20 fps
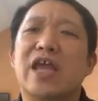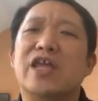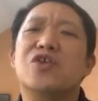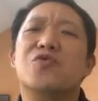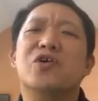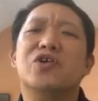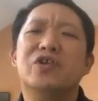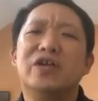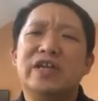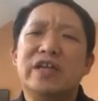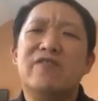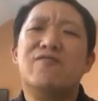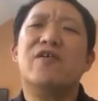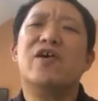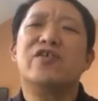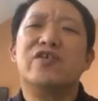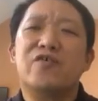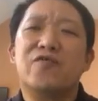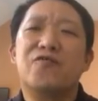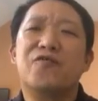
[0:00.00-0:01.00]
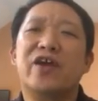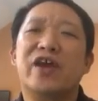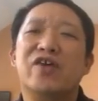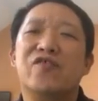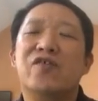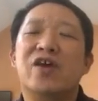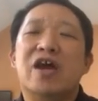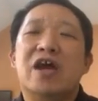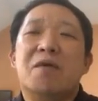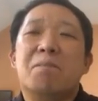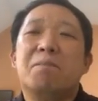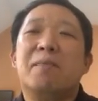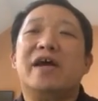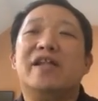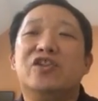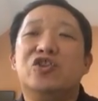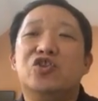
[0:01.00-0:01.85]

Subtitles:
and you want to live out your faith by